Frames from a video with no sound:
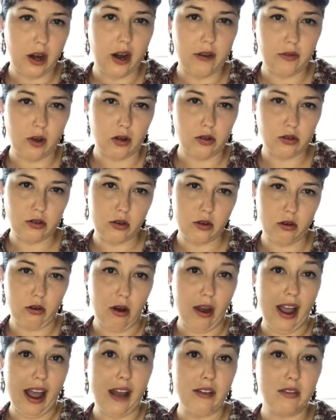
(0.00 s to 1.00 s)
I've also
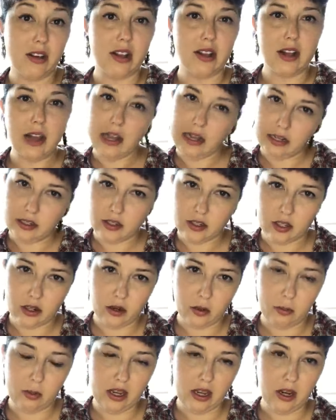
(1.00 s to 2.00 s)
have clients that
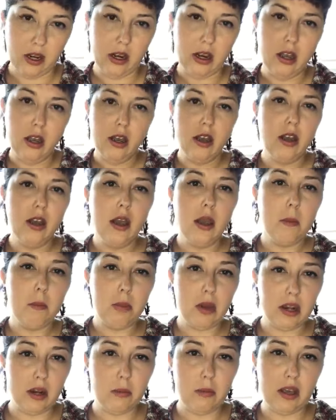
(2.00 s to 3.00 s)
are
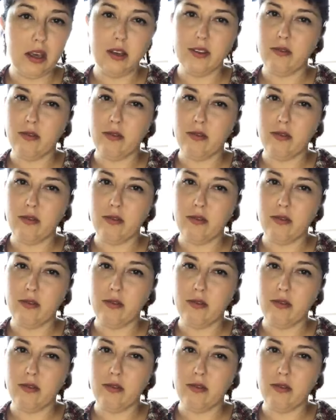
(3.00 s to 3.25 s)
B2B.